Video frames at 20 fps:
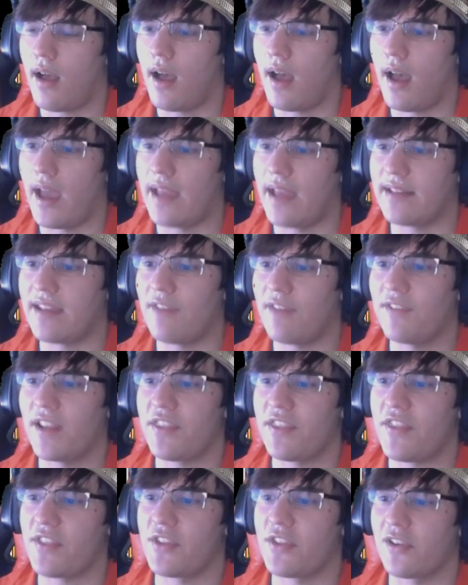I definitely
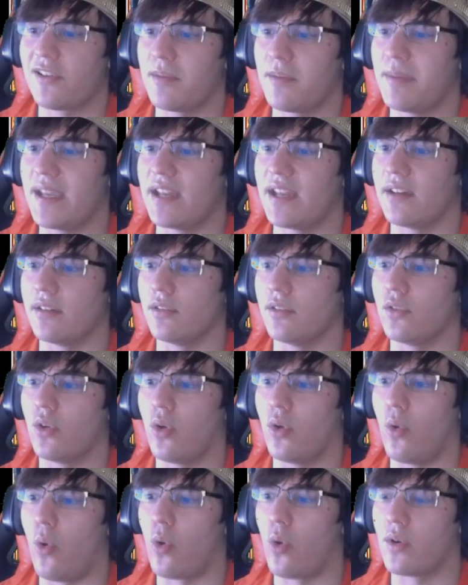think there should be an
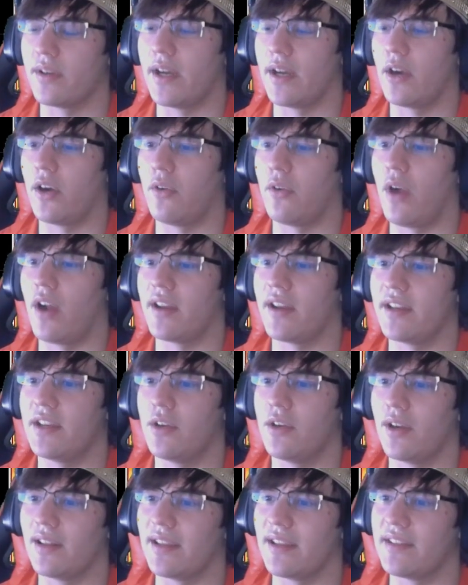Ordinary Rod in
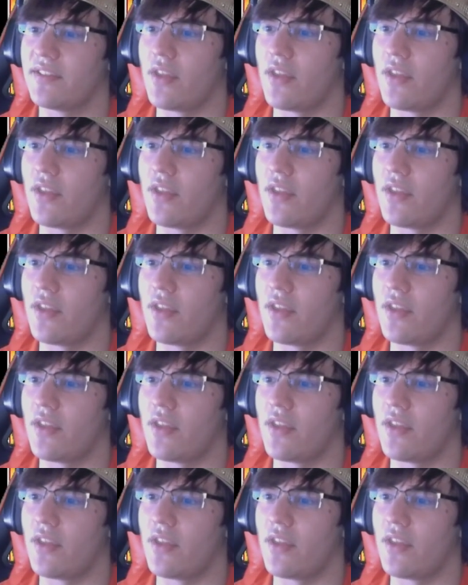here at least,